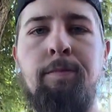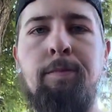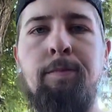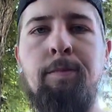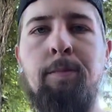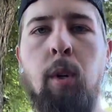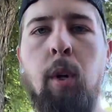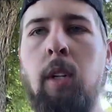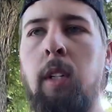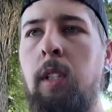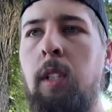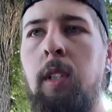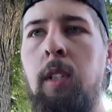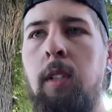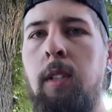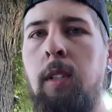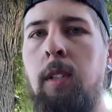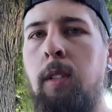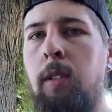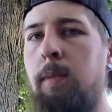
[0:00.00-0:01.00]

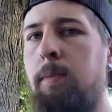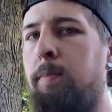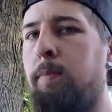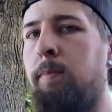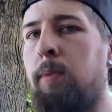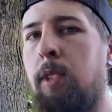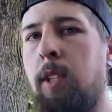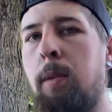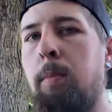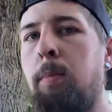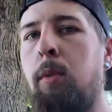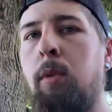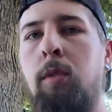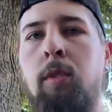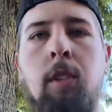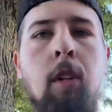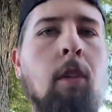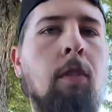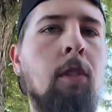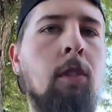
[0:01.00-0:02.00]
Pretty simple,
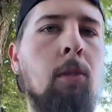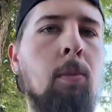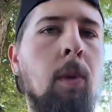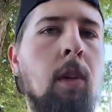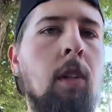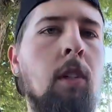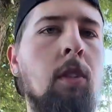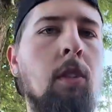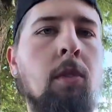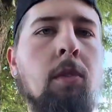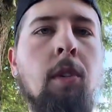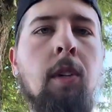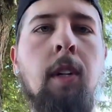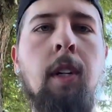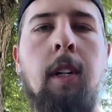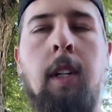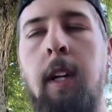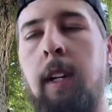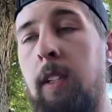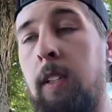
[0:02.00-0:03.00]

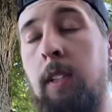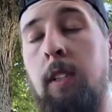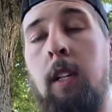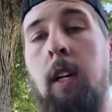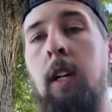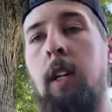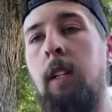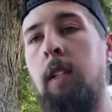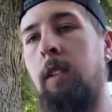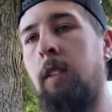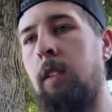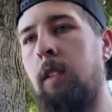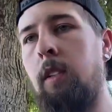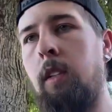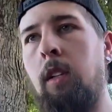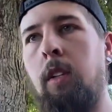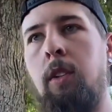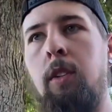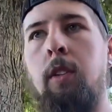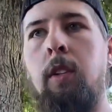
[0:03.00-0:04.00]
self-explanatory. Like I said, it's
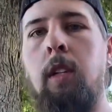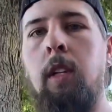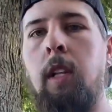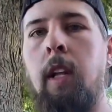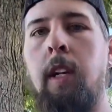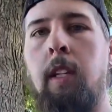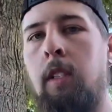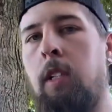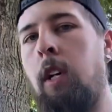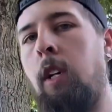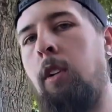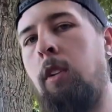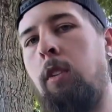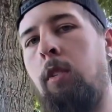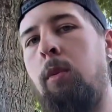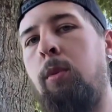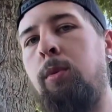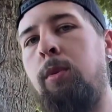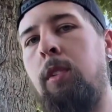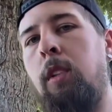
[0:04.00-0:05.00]
literally like take your
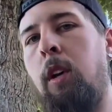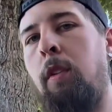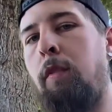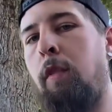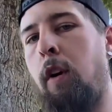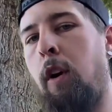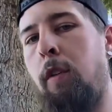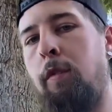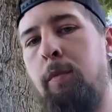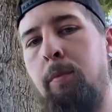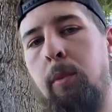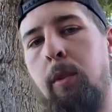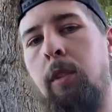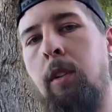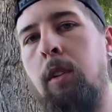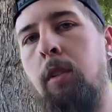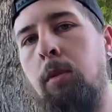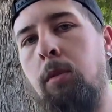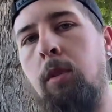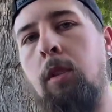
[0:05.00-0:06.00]
old stuff off, put the
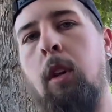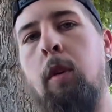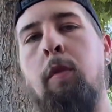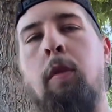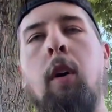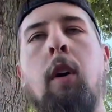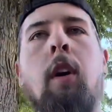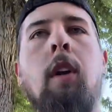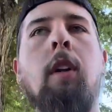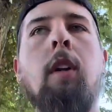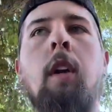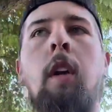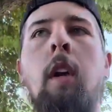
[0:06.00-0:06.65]
new stuff on.